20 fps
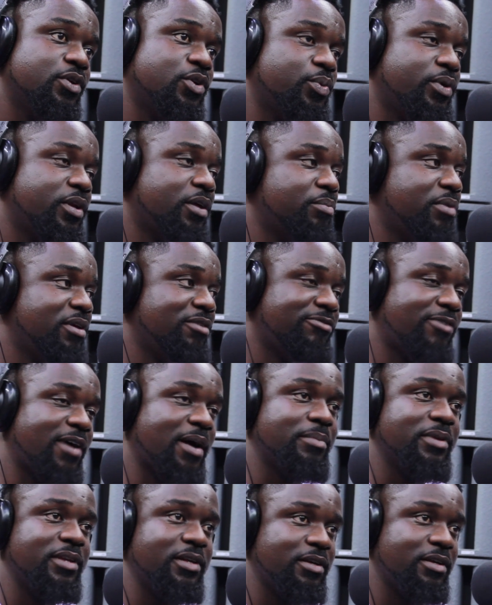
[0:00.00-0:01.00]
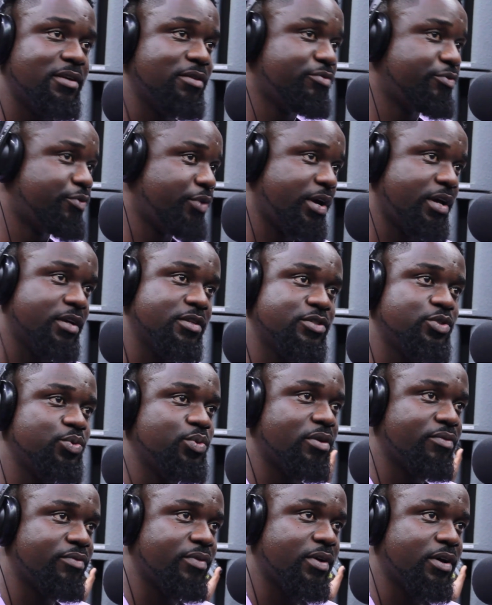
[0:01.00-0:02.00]
whether being family, friends,
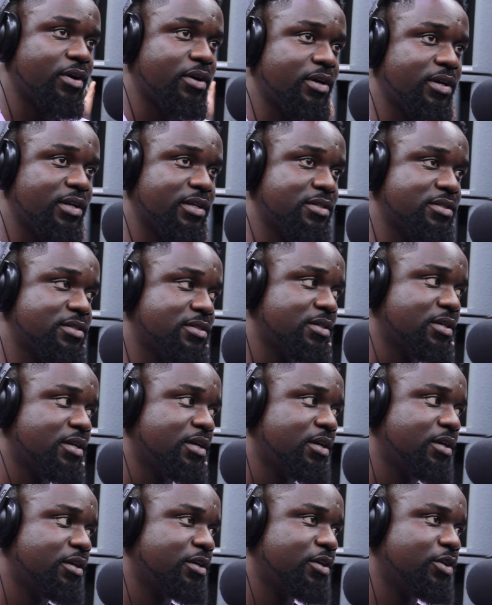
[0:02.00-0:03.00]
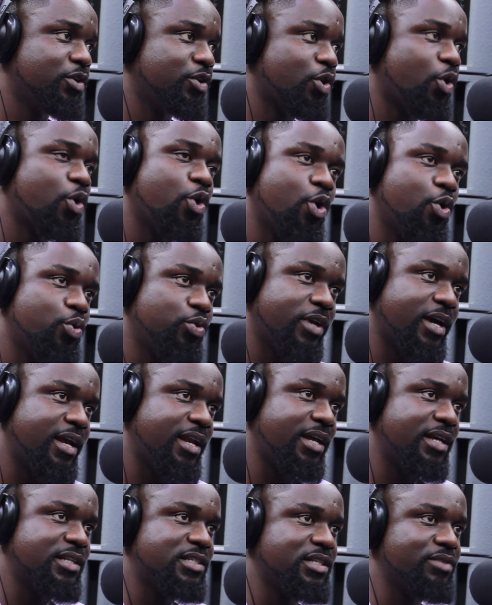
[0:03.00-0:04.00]
whoever it is. Don't hold that
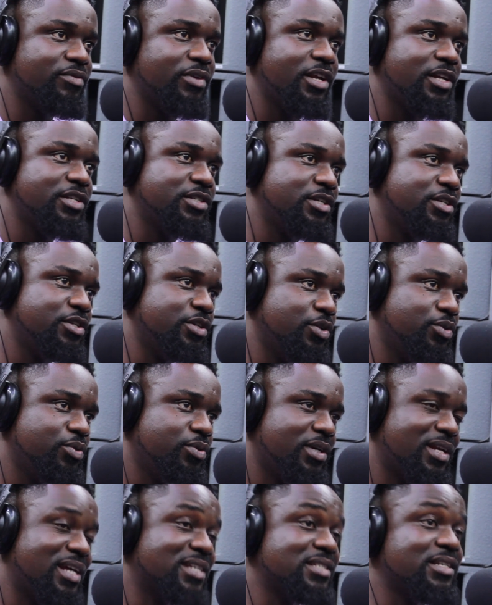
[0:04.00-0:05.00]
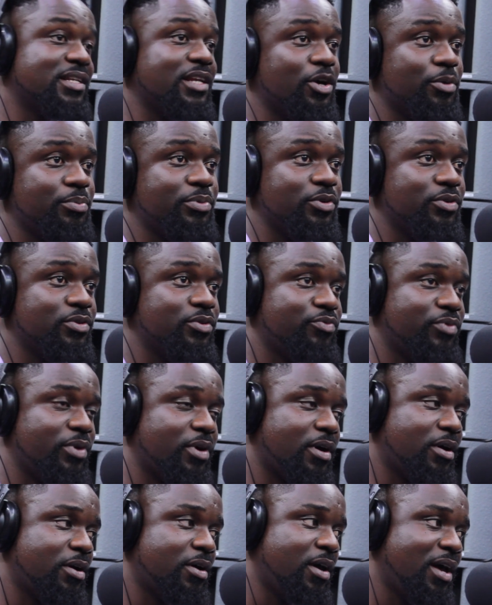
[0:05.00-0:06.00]
negative energy in you. It doesn't help you.
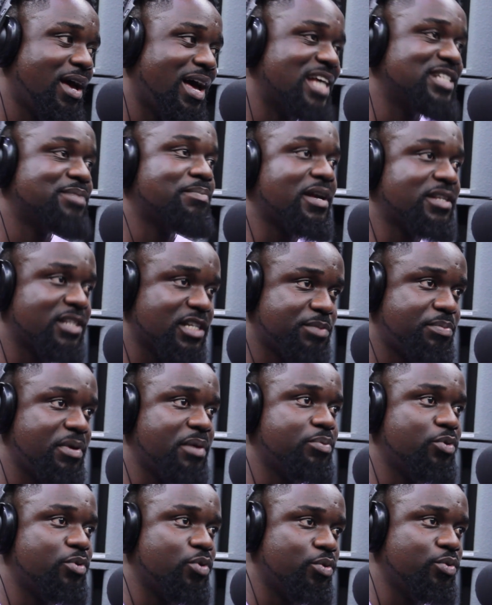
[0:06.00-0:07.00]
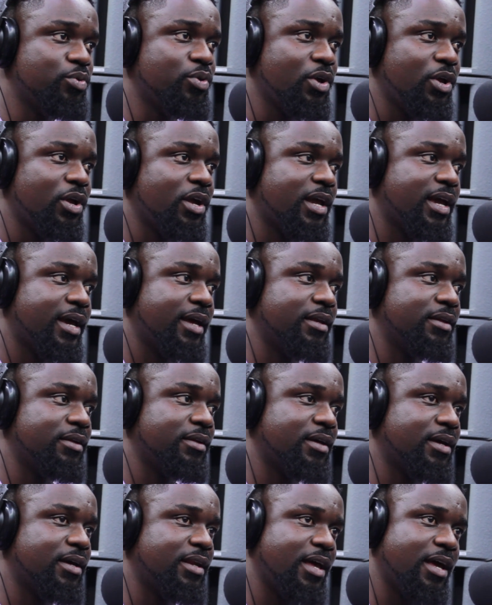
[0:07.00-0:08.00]
As much as people can
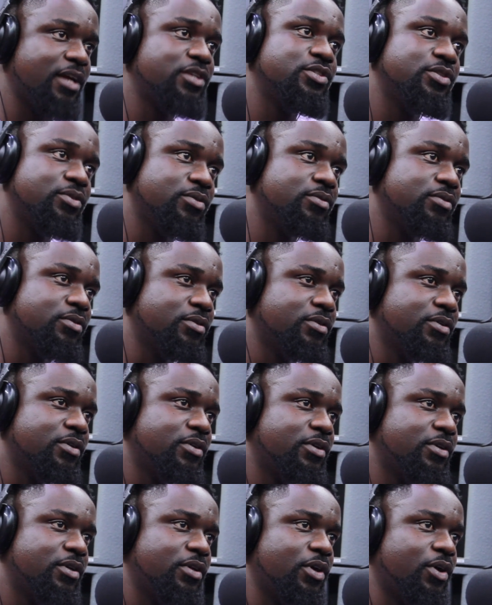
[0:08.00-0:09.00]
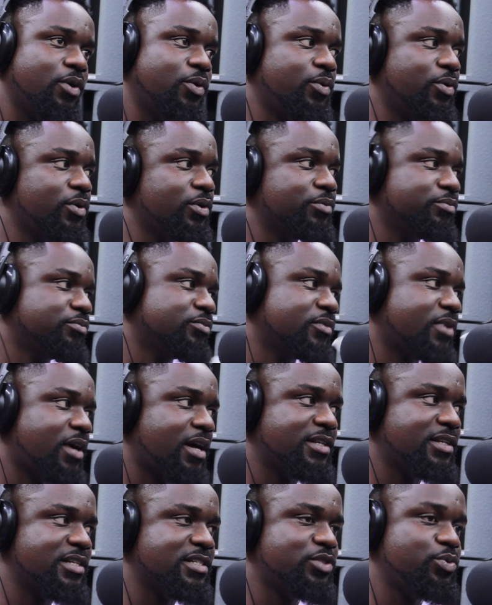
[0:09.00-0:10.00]
hurt you,
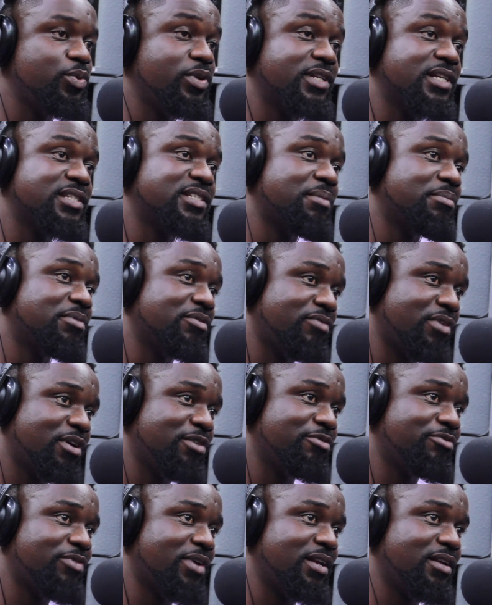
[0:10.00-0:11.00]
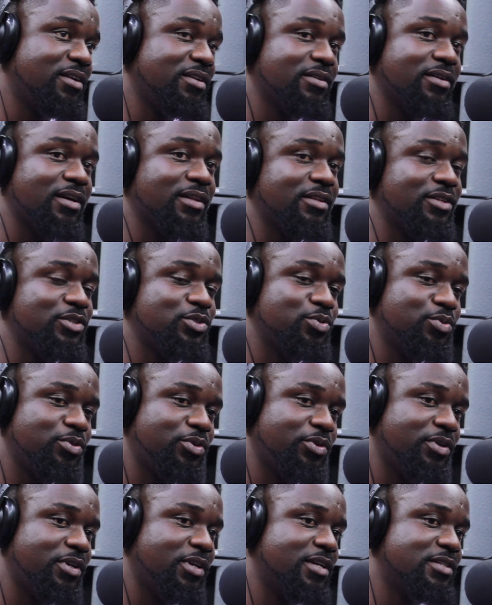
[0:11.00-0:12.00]
I just tweeted something very funny, I think
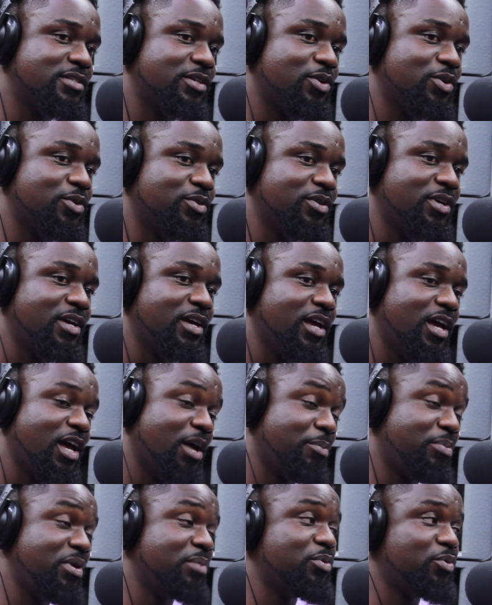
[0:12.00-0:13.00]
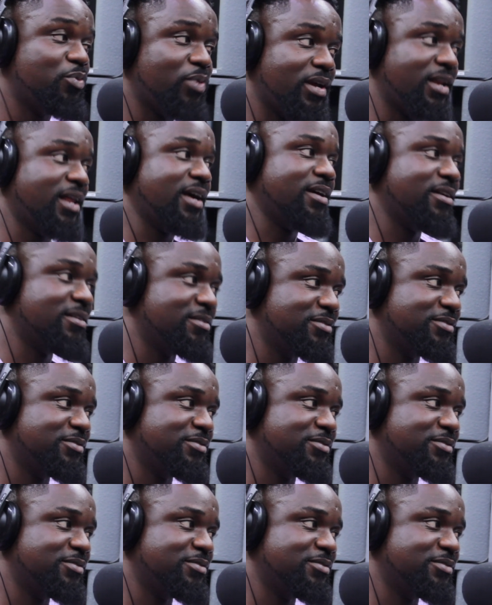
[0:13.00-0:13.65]
2-3 days ago, and people were like,